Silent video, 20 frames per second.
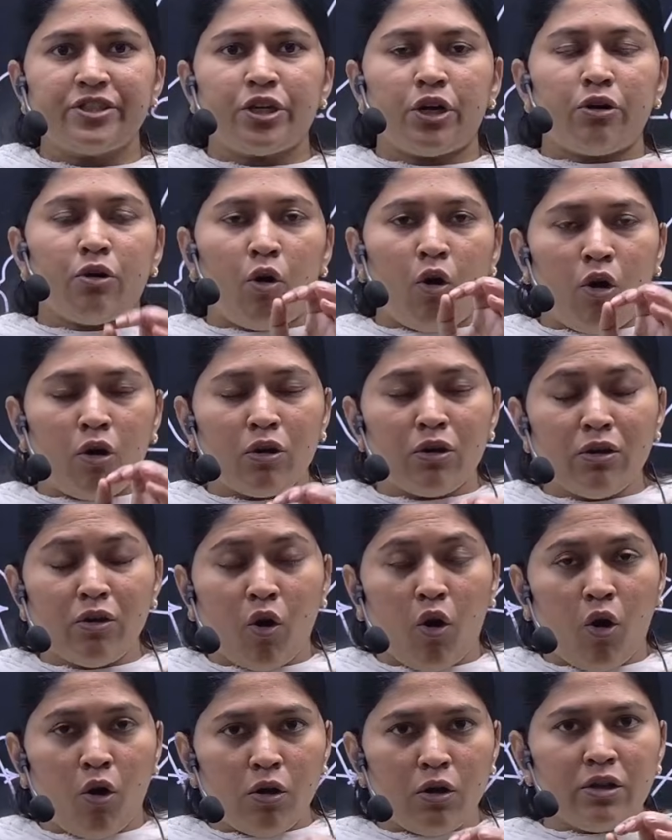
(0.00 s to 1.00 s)

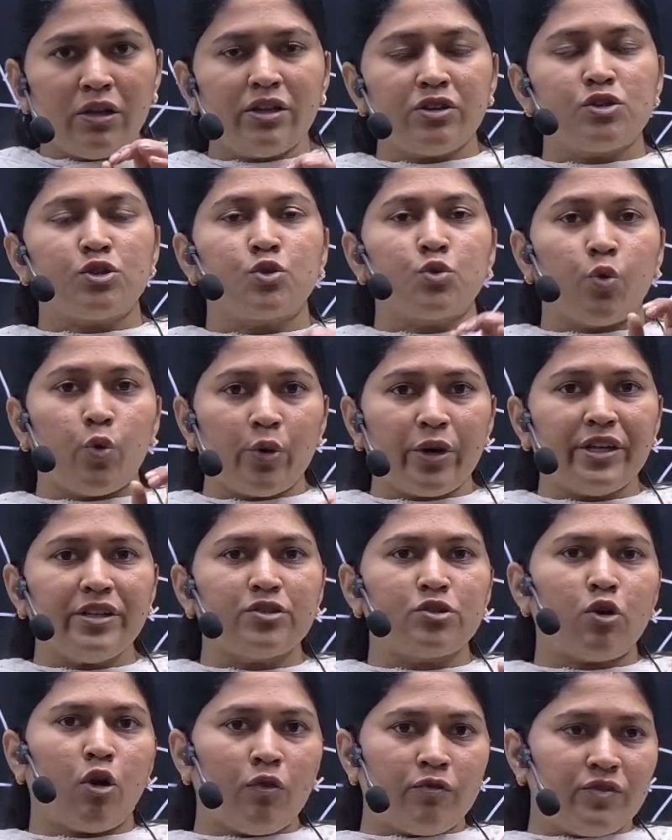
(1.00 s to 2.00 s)
all the stories
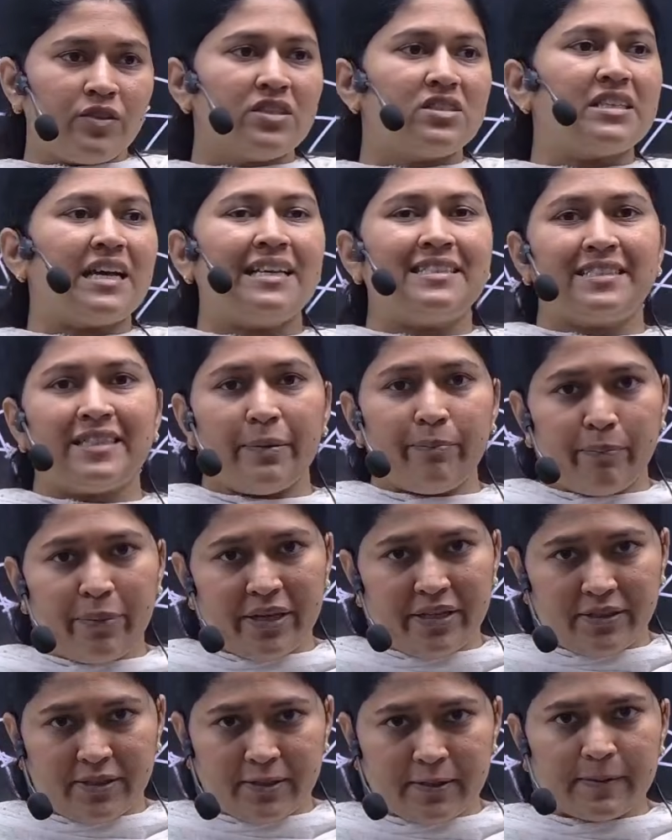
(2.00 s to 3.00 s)
of these
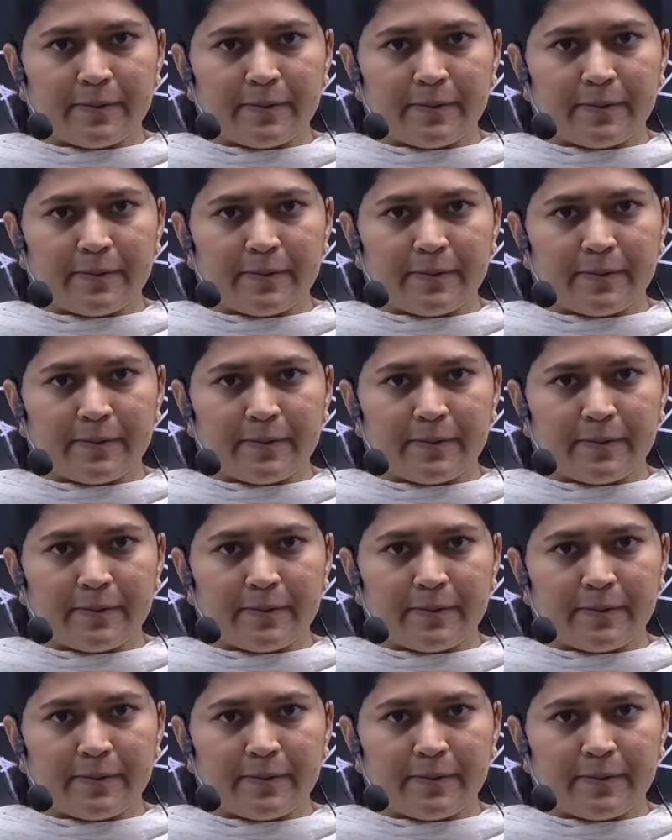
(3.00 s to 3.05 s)
assemblies.